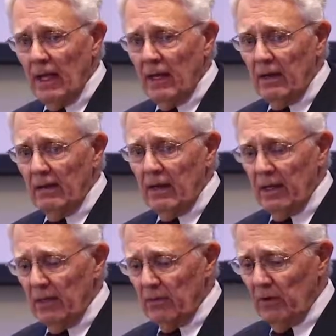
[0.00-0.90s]
And
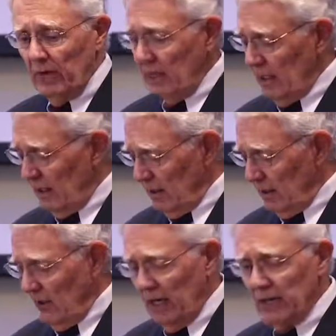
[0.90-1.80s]
I really
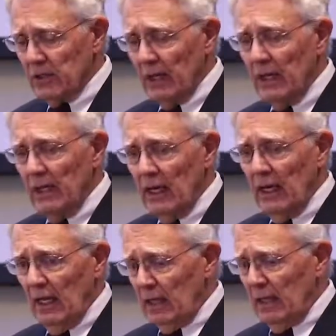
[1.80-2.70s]
congratulate
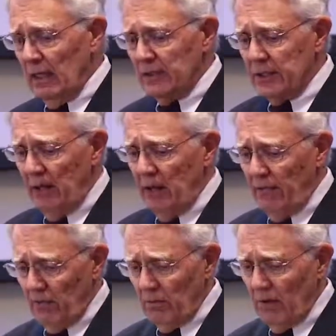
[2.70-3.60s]

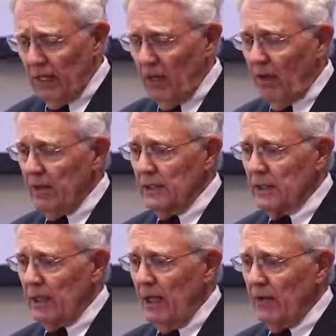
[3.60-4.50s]
Sarah for bringing all this
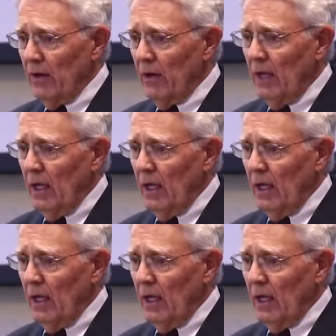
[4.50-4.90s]
together.